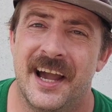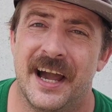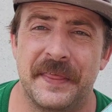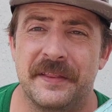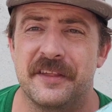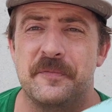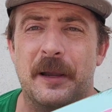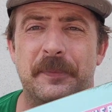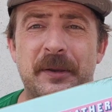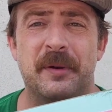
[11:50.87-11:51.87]
I think this
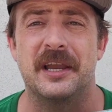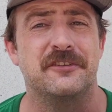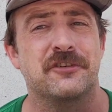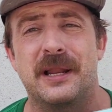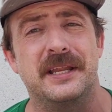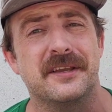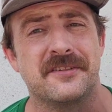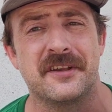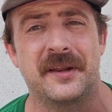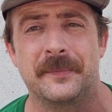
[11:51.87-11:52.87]
might be my trendiest
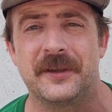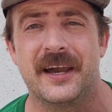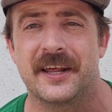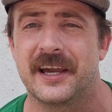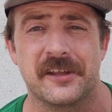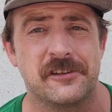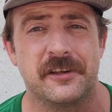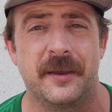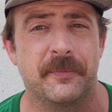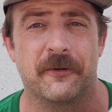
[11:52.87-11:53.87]
setup yet. I got a
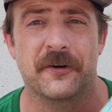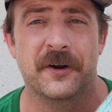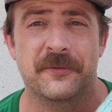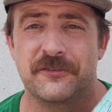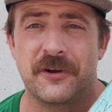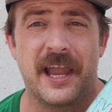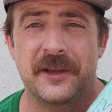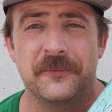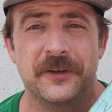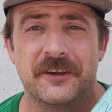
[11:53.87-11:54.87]
shape board,
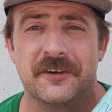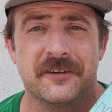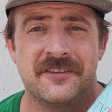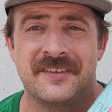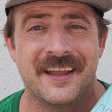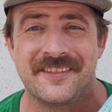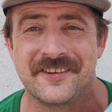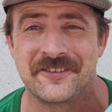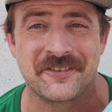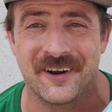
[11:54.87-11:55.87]
dragon wheels,
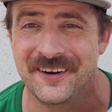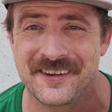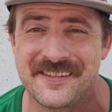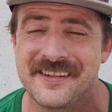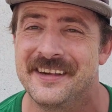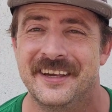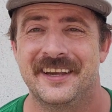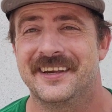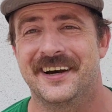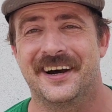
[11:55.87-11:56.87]
tensor trucks.
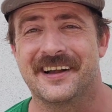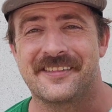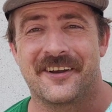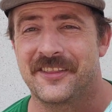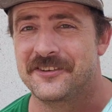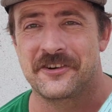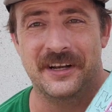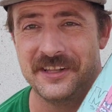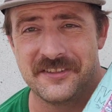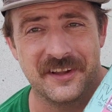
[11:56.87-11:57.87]
It's all the
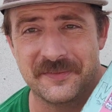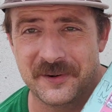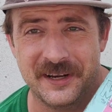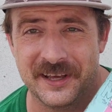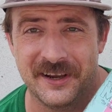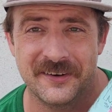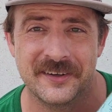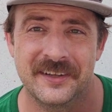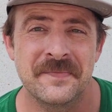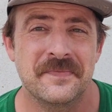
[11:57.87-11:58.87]
trendy stuff right now
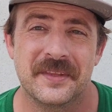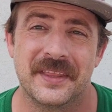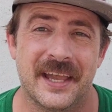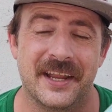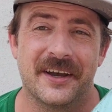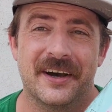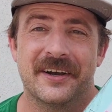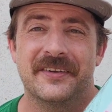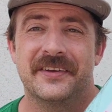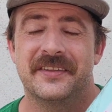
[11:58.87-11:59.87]
that